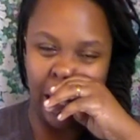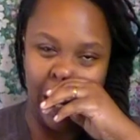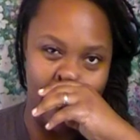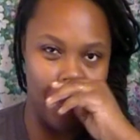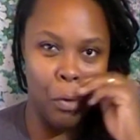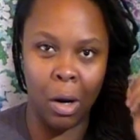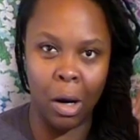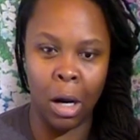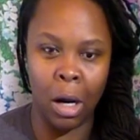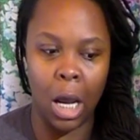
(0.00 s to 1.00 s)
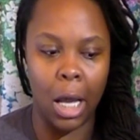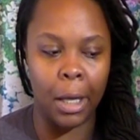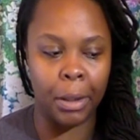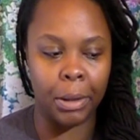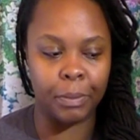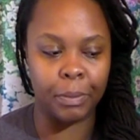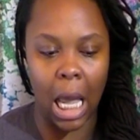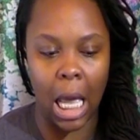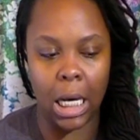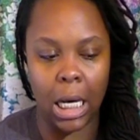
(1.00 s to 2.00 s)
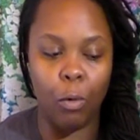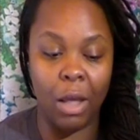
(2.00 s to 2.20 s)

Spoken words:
a lot more, I kind of got away